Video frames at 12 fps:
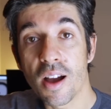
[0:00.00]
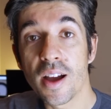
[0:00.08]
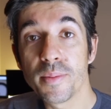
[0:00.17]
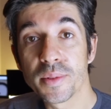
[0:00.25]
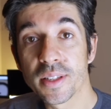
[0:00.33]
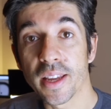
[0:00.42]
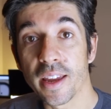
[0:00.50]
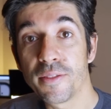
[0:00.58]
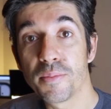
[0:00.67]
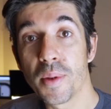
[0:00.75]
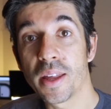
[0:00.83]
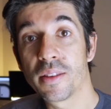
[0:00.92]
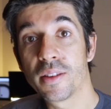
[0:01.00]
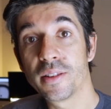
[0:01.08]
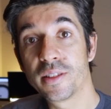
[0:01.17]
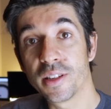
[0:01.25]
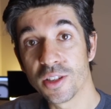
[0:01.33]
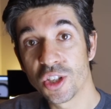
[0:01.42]
I'm safe
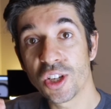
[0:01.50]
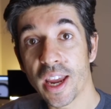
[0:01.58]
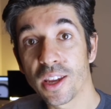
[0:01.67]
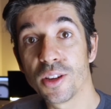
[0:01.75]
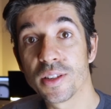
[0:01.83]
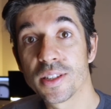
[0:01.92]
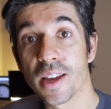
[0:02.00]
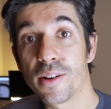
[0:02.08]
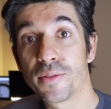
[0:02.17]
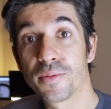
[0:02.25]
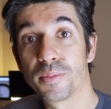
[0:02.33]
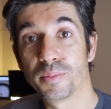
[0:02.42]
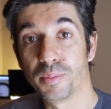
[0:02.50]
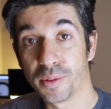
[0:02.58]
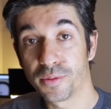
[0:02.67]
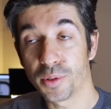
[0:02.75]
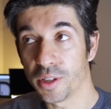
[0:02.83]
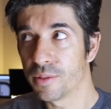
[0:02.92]
method to check yourself
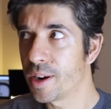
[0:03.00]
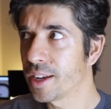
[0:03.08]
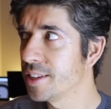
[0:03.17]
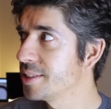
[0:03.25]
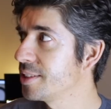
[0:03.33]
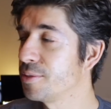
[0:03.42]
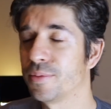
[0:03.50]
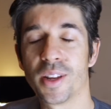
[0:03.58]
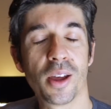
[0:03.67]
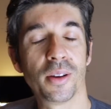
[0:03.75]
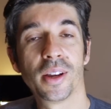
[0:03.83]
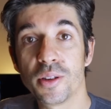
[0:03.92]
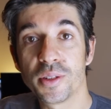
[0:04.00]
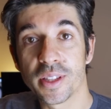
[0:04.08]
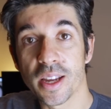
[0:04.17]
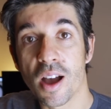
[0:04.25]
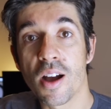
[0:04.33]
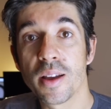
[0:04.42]
before you wreck yourself. No, use
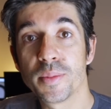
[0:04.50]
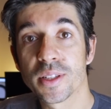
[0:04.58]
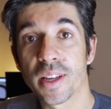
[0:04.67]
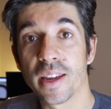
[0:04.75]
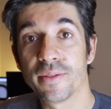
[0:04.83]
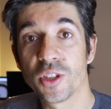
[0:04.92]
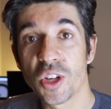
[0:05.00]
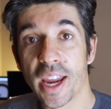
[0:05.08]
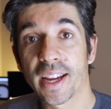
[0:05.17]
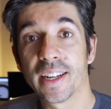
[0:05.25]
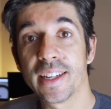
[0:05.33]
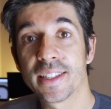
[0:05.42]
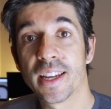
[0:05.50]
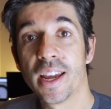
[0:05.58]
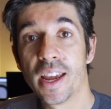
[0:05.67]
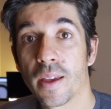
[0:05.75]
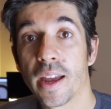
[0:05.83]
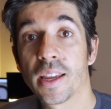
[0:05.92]
the I'm safe checklist
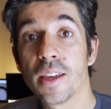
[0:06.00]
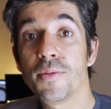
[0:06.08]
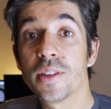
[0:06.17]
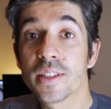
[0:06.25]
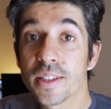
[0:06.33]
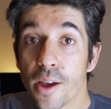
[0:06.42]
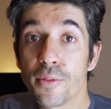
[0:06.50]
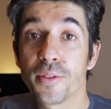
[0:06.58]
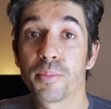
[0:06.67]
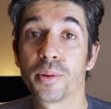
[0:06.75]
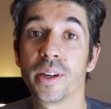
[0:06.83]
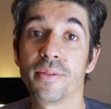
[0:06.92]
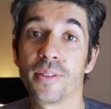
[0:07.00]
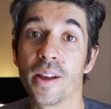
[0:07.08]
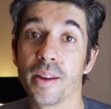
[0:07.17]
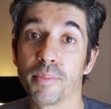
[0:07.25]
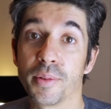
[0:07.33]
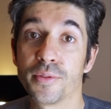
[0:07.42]
and give yourself a
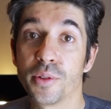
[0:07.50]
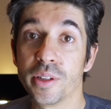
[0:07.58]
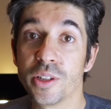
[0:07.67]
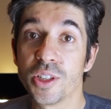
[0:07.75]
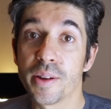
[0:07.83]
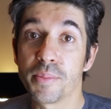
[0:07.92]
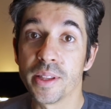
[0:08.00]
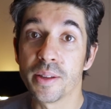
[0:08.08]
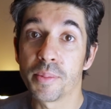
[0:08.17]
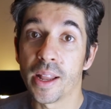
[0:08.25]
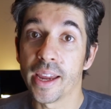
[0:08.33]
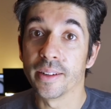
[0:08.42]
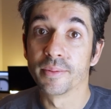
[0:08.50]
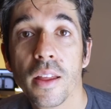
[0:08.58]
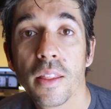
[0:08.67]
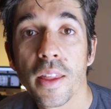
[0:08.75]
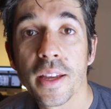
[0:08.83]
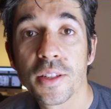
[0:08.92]
pre-flight before you jump in the plane.
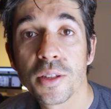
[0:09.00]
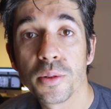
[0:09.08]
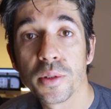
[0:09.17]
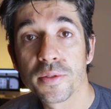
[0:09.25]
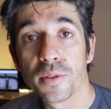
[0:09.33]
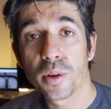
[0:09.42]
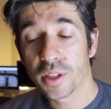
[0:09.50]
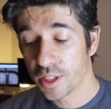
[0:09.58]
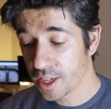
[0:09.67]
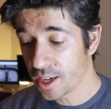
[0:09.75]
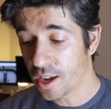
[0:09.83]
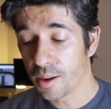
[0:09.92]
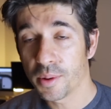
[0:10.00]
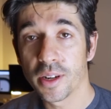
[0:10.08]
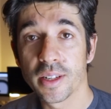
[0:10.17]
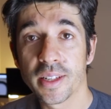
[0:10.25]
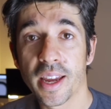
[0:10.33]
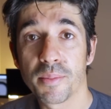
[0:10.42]
Thanks as always for watching. I'm
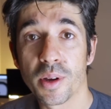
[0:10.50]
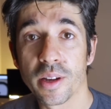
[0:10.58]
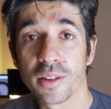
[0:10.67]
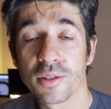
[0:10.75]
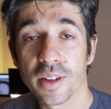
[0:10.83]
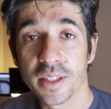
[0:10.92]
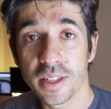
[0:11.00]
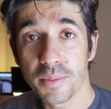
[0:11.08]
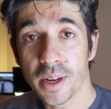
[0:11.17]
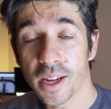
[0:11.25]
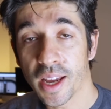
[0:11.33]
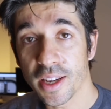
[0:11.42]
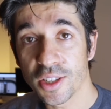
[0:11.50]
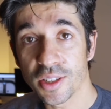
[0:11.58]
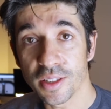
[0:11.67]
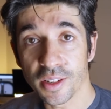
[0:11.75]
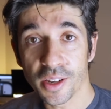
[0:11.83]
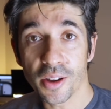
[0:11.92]
gonna take my trusty
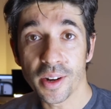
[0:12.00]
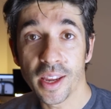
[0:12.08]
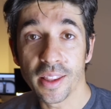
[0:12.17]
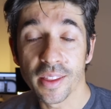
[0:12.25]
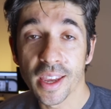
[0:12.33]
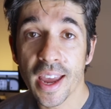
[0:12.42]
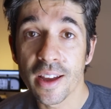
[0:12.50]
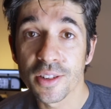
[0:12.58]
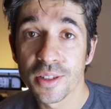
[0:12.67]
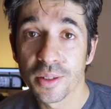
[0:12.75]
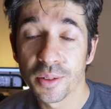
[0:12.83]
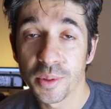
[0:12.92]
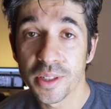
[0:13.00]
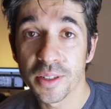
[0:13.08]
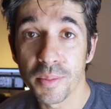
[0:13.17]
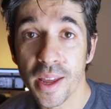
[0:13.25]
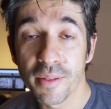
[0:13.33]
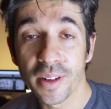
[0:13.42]
medication and go and hit the couch with
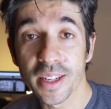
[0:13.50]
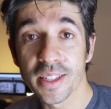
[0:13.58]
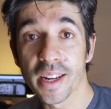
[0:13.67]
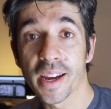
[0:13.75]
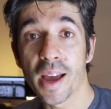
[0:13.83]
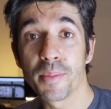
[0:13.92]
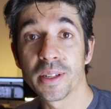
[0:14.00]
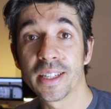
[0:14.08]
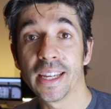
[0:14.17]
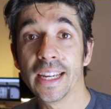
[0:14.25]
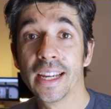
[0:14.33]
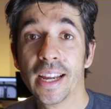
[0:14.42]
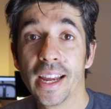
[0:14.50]
some Netflix and a cup of tea.